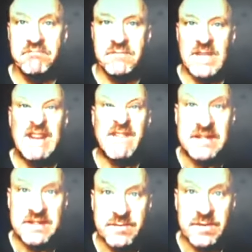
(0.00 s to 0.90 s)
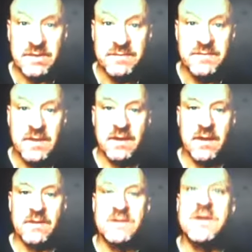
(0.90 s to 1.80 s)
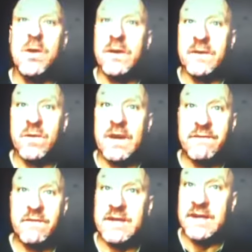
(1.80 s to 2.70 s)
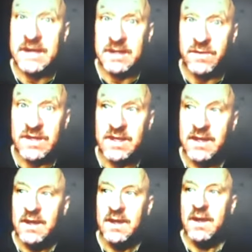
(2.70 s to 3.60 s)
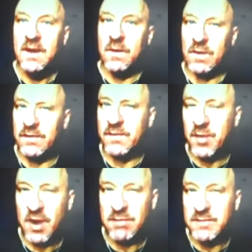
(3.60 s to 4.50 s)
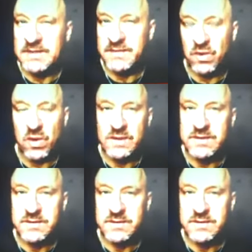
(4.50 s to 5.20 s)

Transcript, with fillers: invincible and there's no other way for me to deal with it. Well, the problem is, of course,